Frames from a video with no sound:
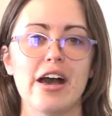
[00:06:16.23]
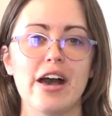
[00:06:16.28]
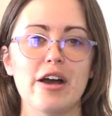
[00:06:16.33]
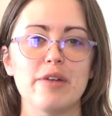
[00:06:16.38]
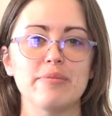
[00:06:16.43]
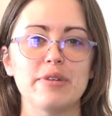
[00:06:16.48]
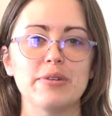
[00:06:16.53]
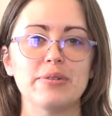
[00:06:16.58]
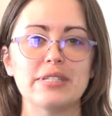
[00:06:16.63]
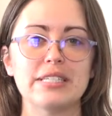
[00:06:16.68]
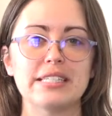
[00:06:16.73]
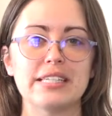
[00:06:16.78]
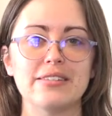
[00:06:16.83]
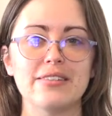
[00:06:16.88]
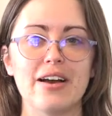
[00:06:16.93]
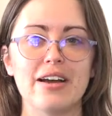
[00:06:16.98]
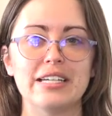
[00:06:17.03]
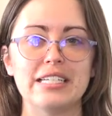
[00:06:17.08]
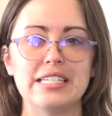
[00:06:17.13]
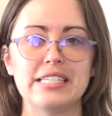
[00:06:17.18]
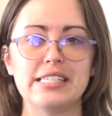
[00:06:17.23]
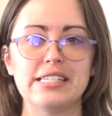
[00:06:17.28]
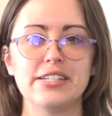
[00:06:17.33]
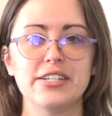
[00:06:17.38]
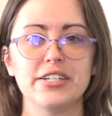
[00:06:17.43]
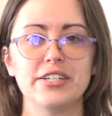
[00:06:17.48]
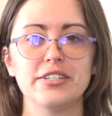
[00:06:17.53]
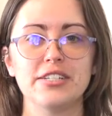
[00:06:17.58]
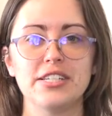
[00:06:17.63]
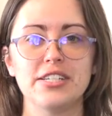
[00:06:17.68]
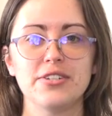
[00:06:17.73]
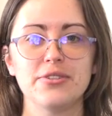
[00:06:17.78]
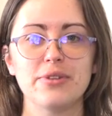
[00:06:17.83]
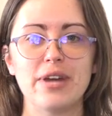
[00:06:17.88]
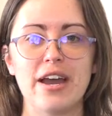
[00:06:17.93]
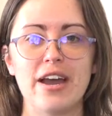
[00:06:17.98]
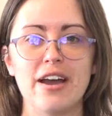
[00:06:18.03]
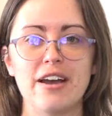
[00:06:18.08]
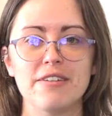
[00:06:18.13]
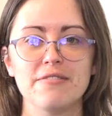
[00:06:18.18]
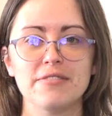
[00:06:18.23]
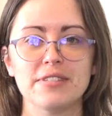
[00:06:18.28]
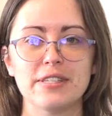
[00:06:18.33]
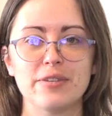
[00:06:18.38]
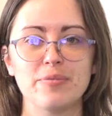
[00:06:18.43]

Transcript: Um, it was a lot easier to have